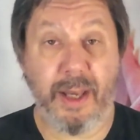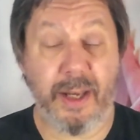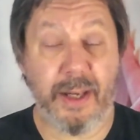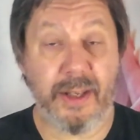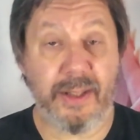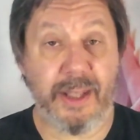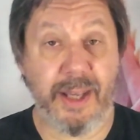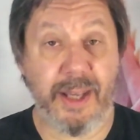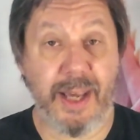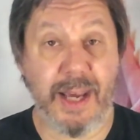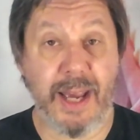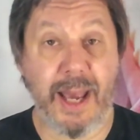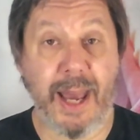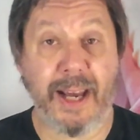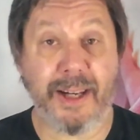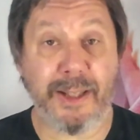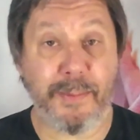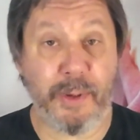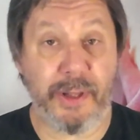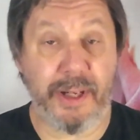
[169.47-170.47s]
as the
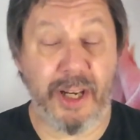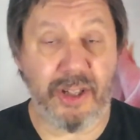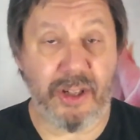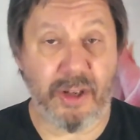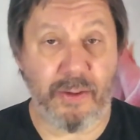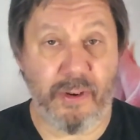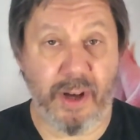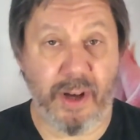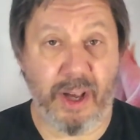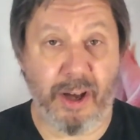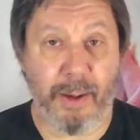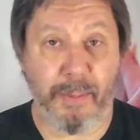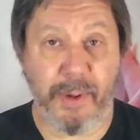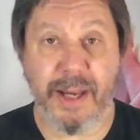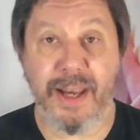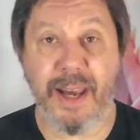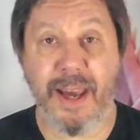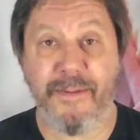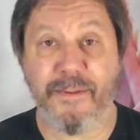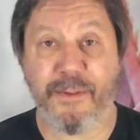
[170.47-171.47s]
expeditionary
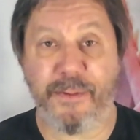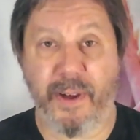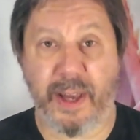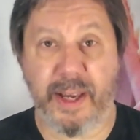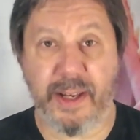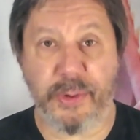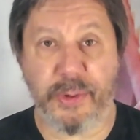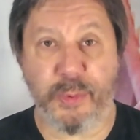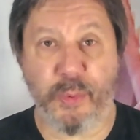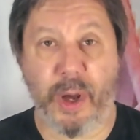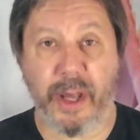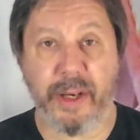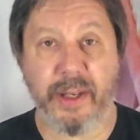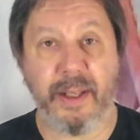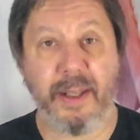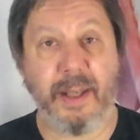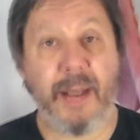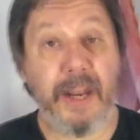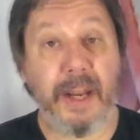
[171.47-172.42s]
army in phase 1,